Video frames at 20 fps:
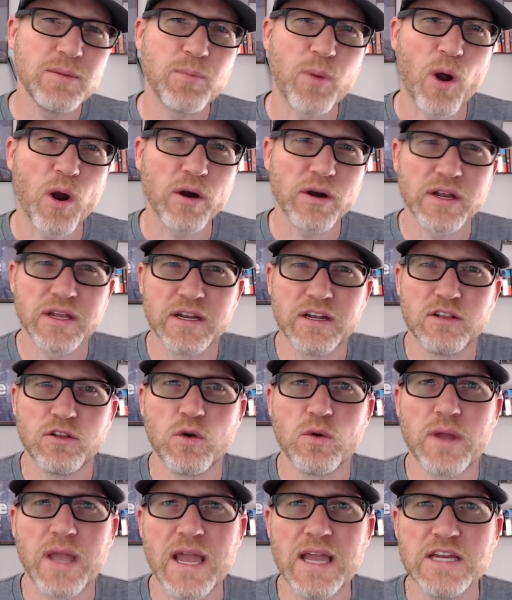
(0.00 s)
park in a
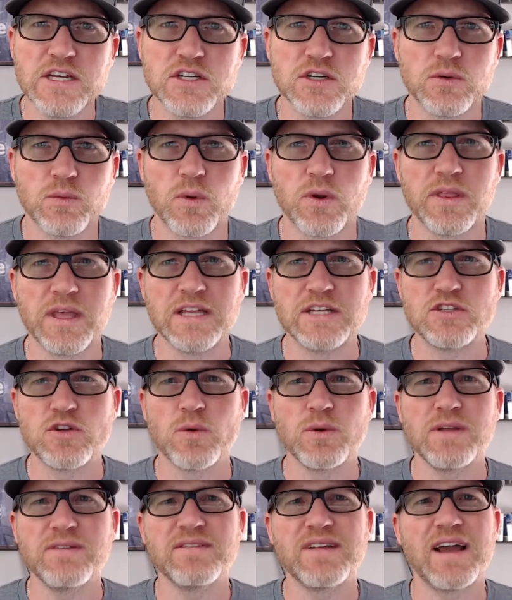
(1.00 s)
location where they
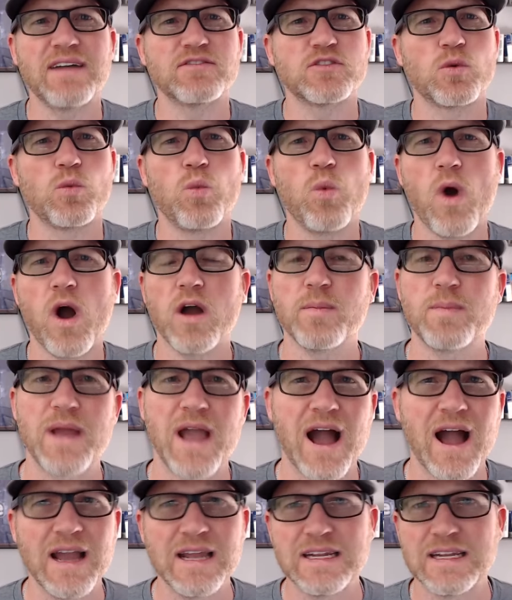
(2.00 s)
don't even have to walk
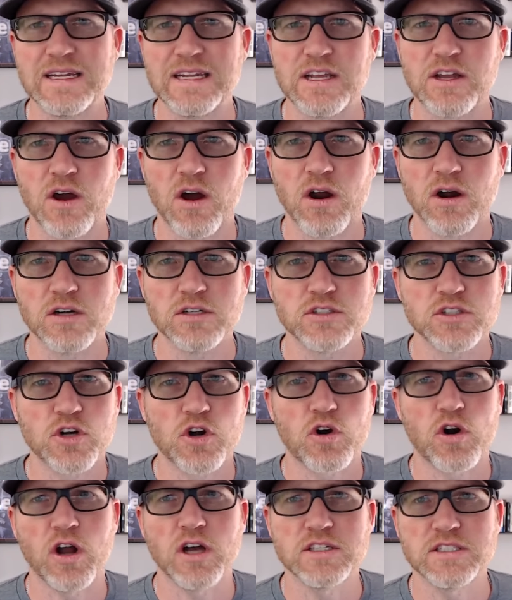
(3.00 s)
behind any cars or
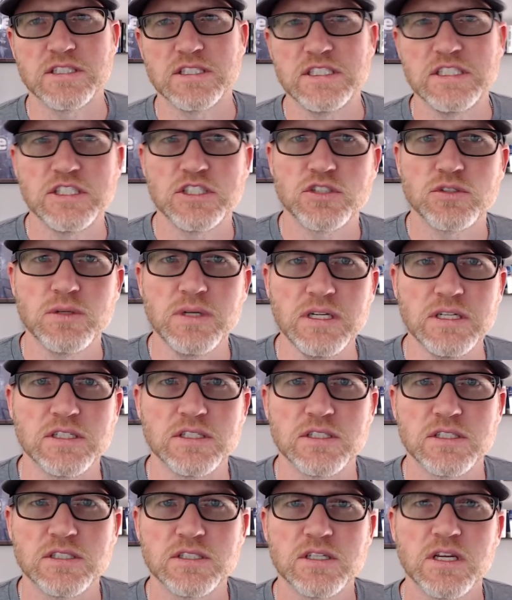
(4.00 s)
cross any
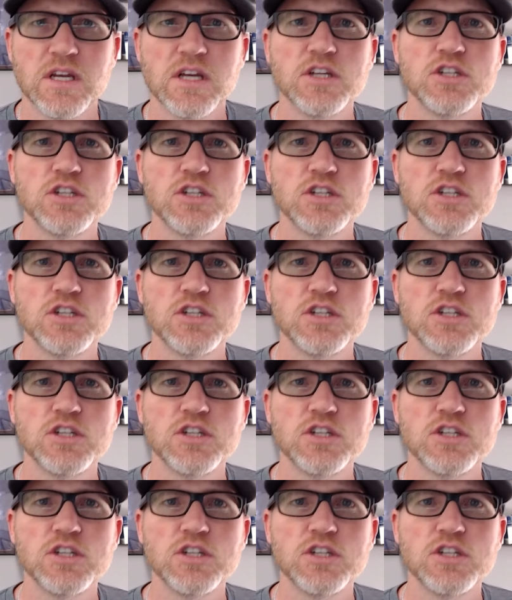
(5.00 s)
streets.